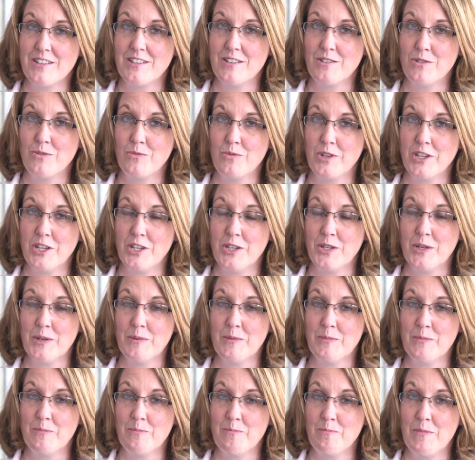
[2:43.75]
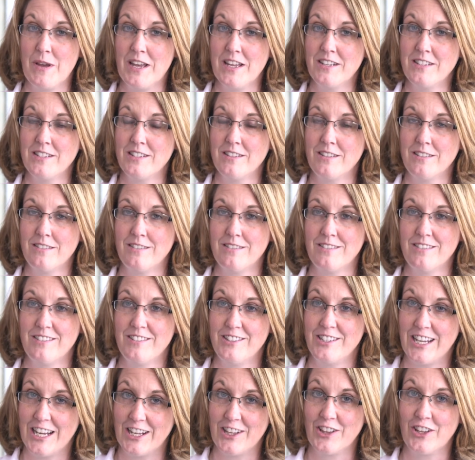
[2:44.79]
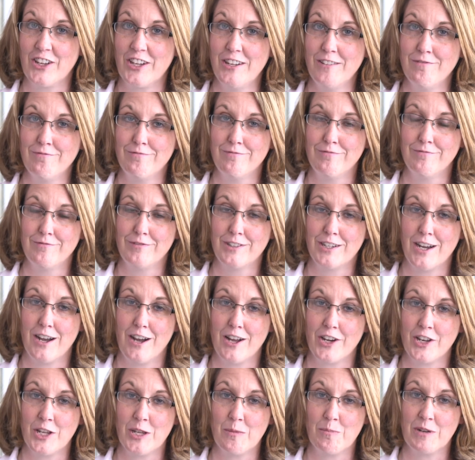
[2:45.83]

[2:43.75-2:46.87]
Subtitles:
we met daily, Connie,